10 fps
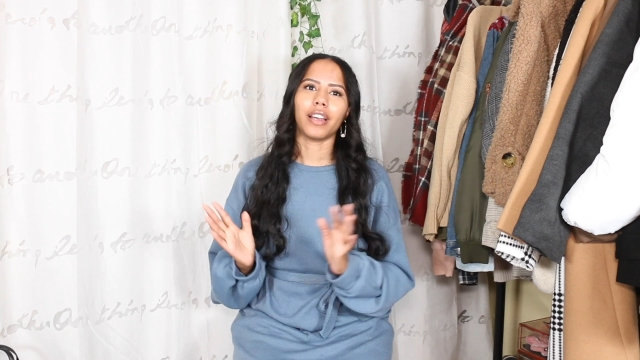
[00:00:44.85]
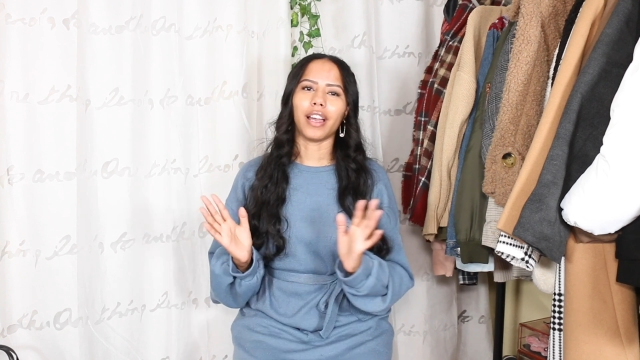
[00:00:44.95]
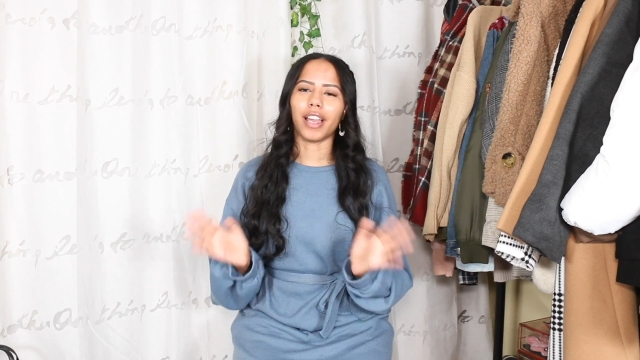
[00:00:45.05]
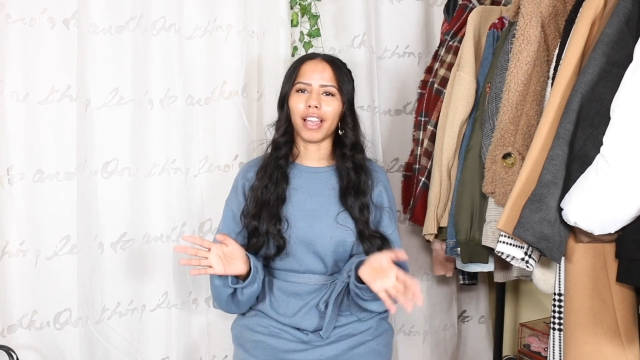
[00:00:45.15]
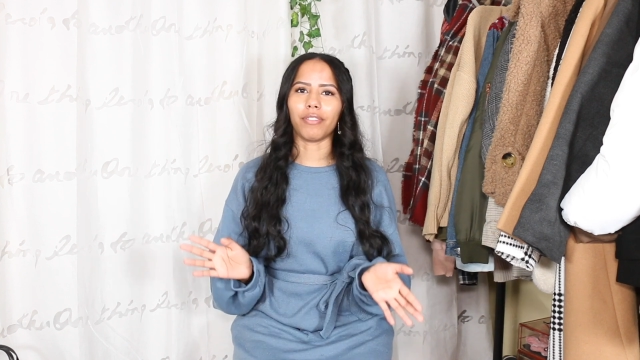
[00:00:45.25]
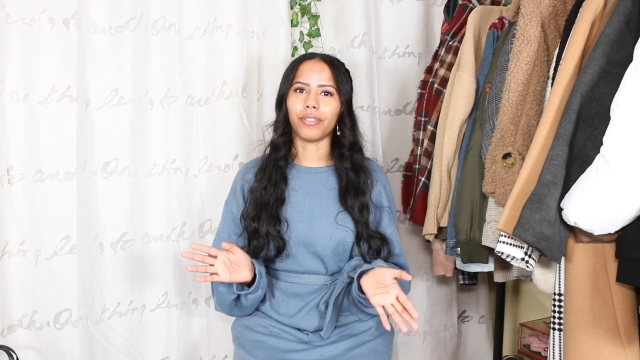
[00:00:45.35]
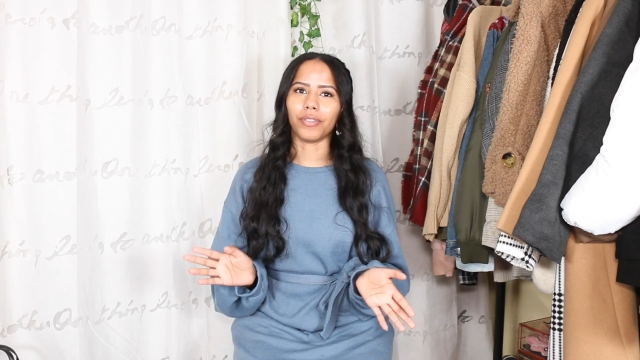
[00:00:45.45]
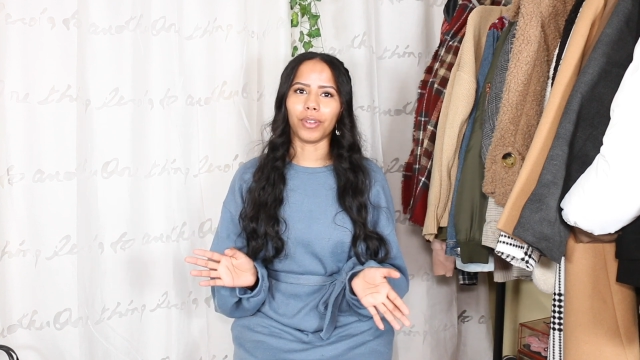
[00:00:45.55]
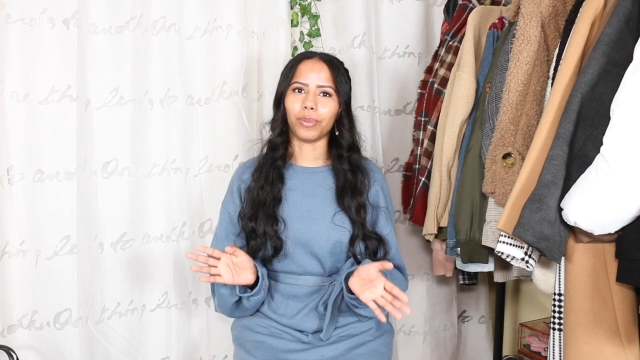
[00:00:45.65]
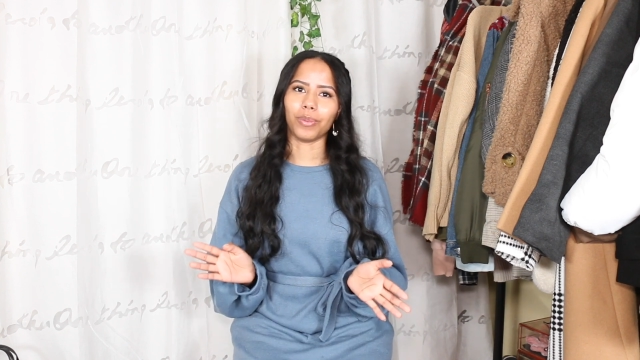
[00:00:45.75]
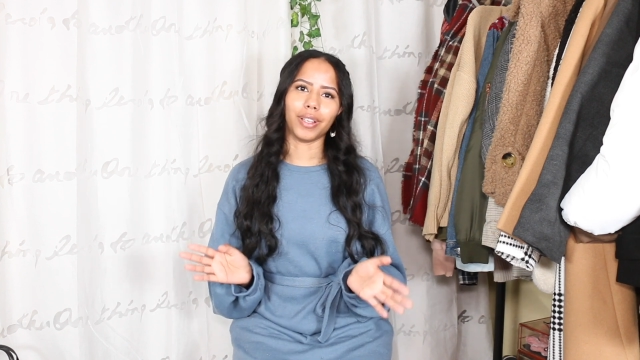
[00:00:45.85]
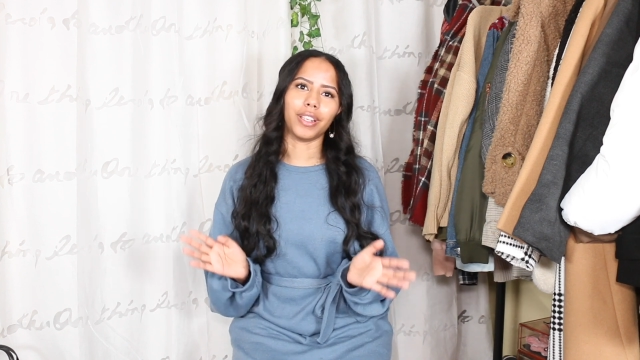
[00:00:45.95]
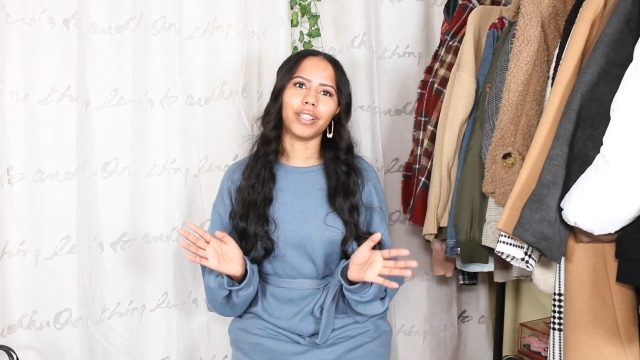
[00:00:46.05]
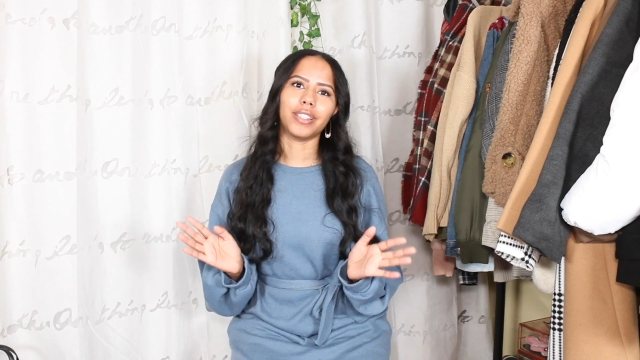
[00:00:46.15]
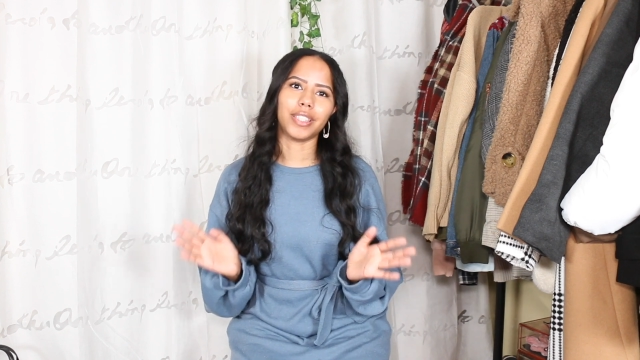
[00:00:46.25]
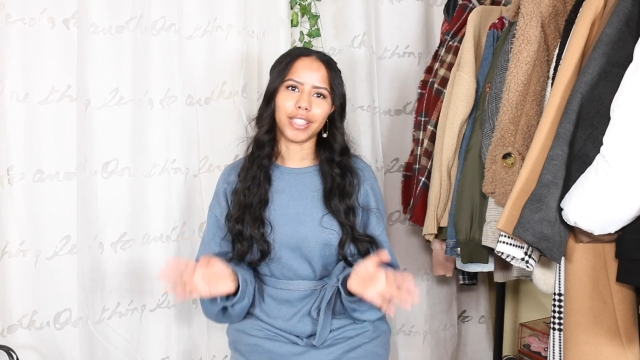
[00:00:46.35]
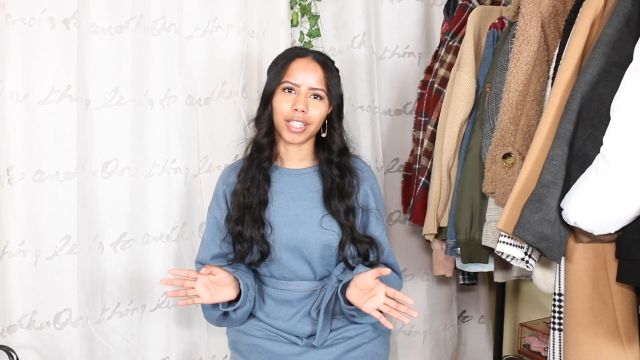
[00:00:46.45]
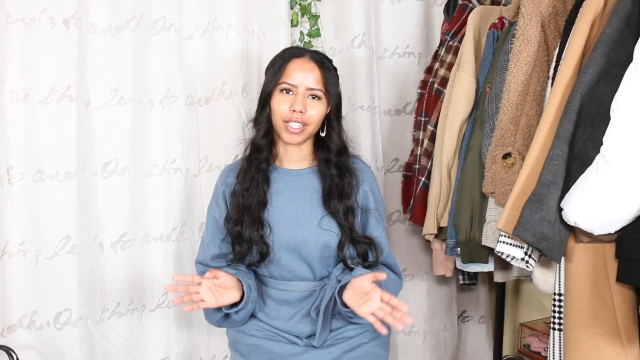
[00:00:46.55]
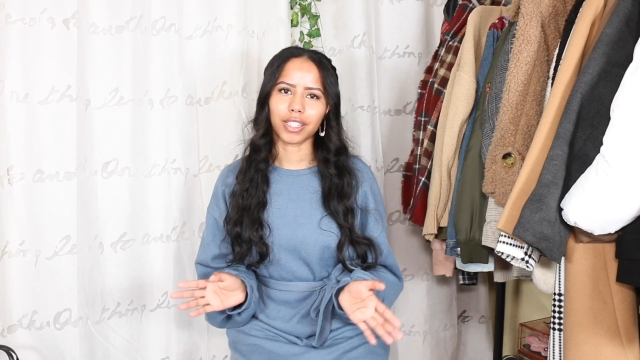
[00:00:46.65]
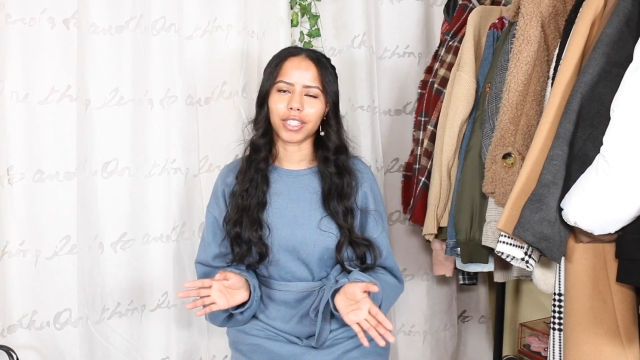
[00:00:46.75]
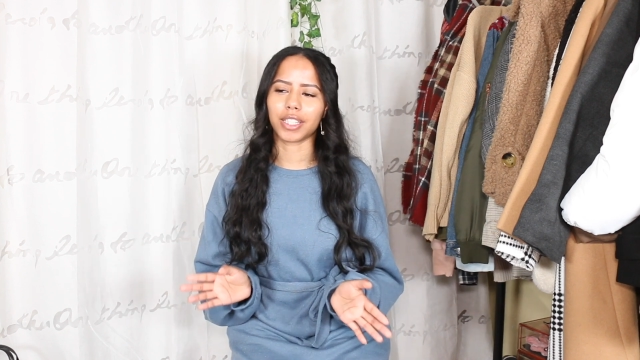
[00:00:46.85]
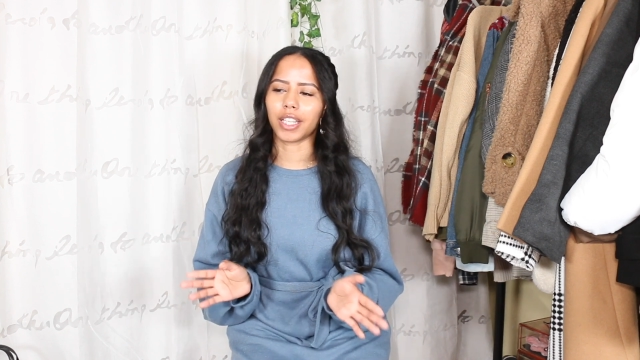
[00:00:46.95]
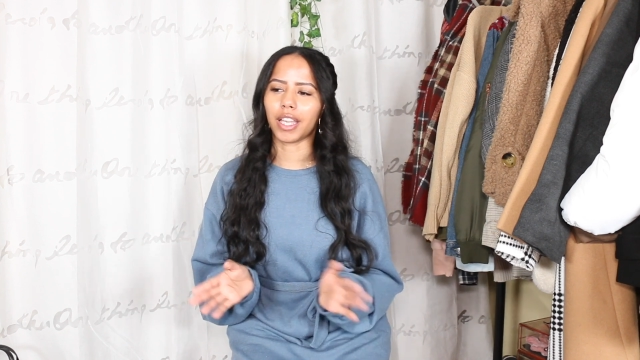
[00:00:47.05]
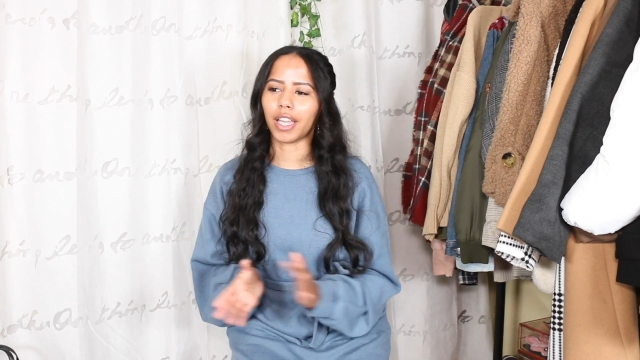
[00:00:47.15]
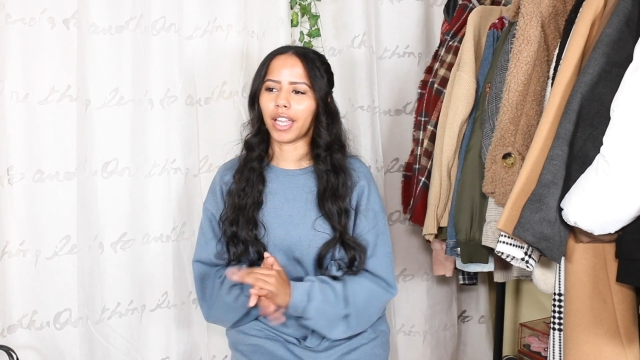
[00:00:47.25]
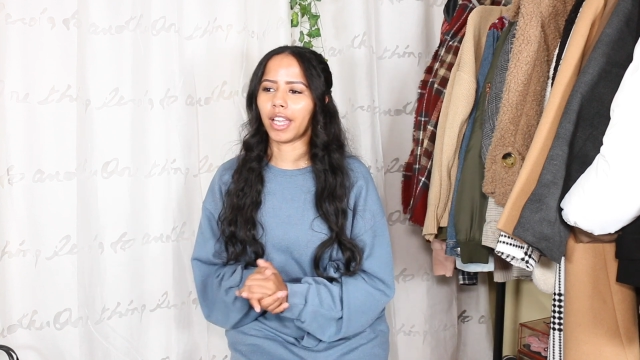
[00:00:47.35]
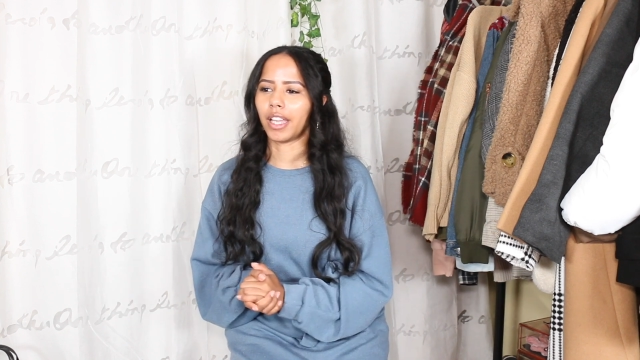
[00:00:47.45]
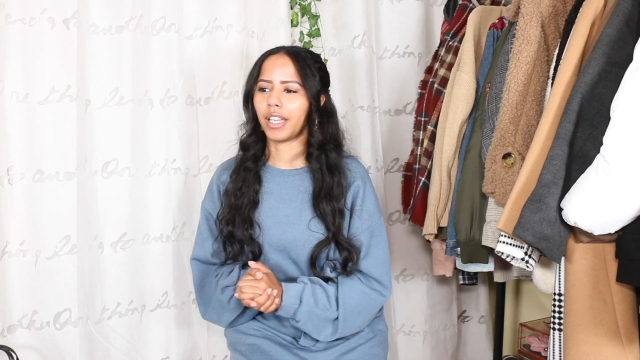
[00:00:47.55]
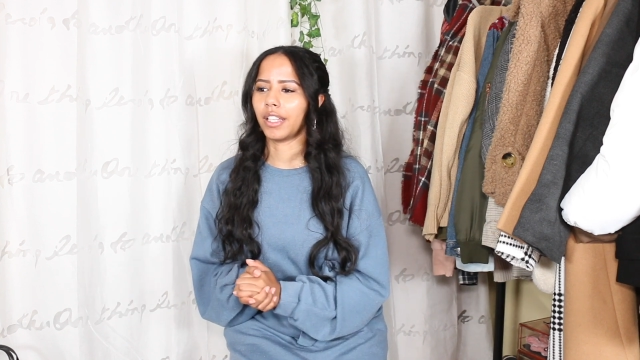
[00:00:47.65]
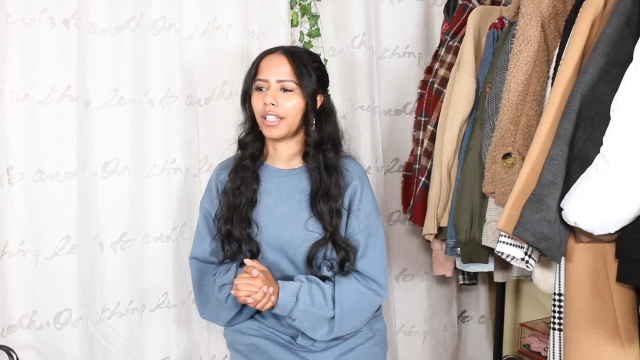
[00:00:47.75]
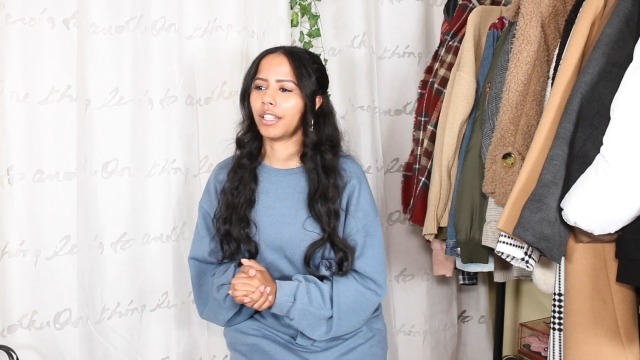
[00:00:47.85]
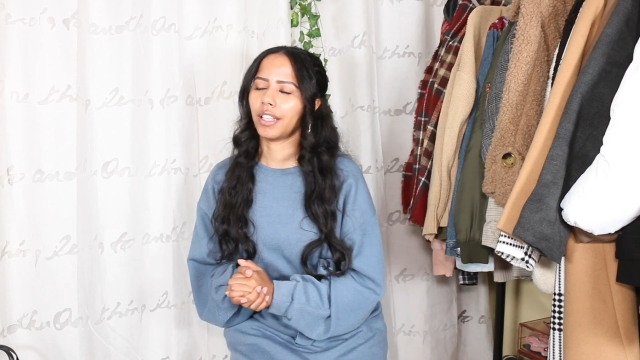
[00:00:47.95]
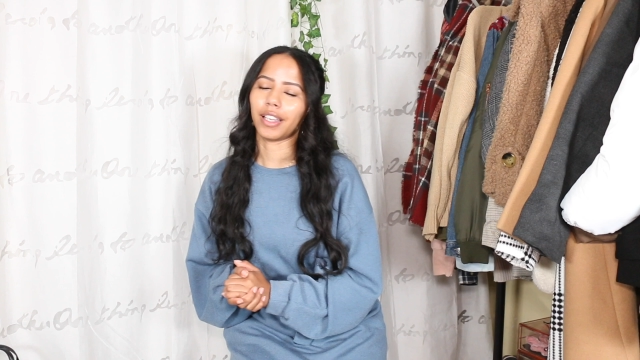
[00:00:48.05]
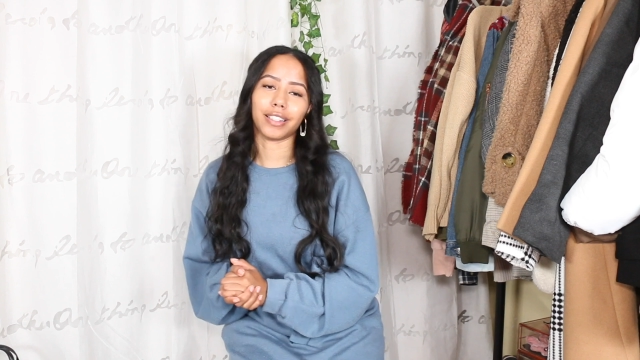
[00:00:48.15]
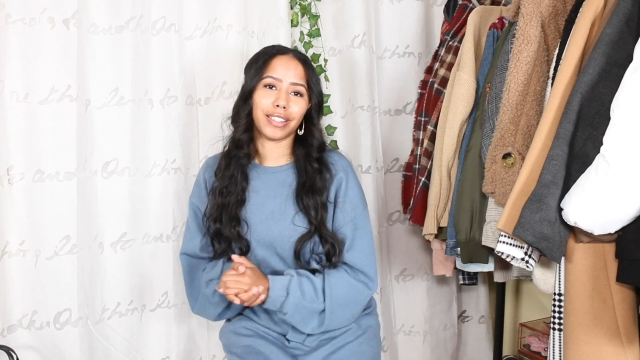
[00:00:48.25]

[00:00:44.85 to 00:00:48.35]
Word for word: I haven't filmed one since and I